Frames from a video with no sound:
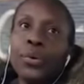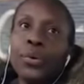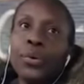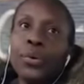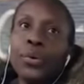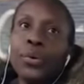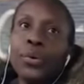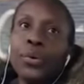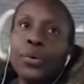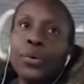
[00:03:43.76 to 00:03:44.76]

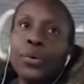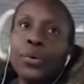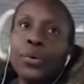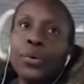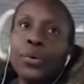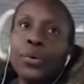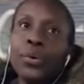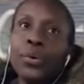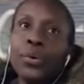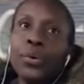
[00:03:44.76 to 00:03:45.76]

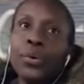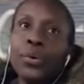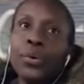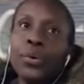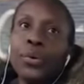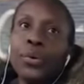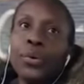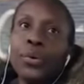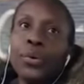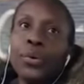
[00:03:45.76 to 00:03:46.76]

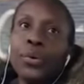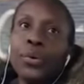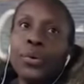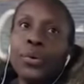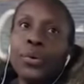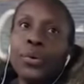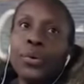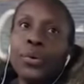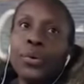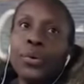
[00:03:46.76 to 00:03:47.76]

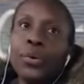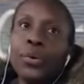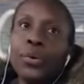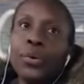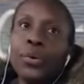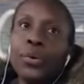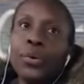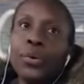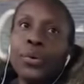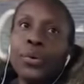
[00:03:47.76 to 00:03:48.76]

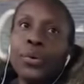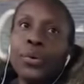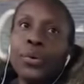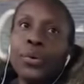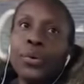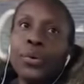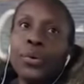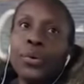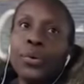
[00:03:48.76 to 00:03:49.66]
The face doesn't move, so there is nothing to read.